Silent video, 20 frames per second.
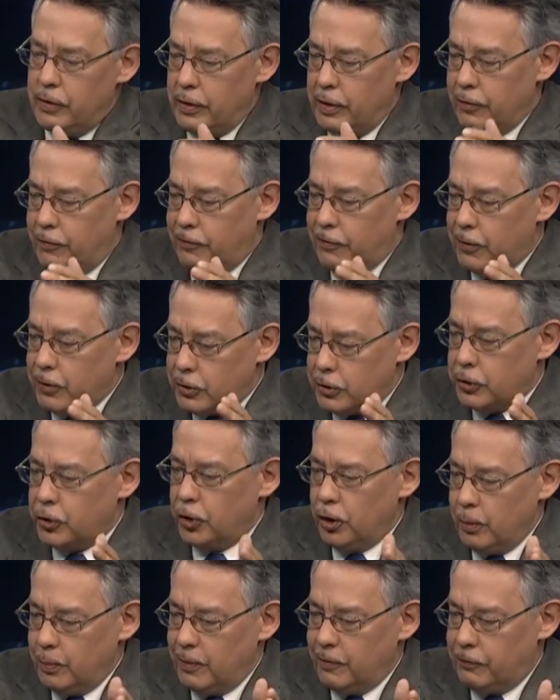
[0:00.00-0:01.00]
the first
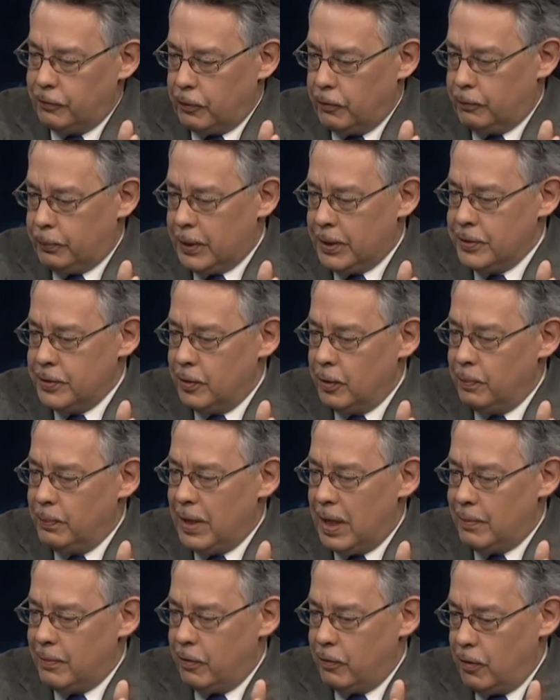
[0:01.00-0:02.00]
term of President
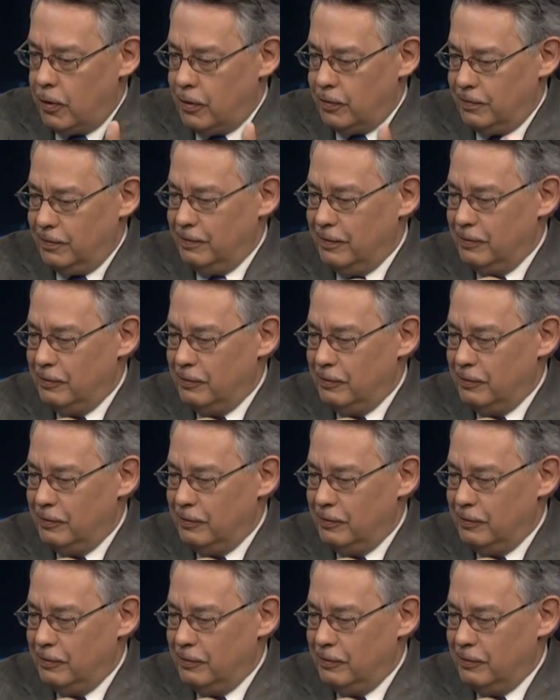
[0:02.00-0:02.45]
Obama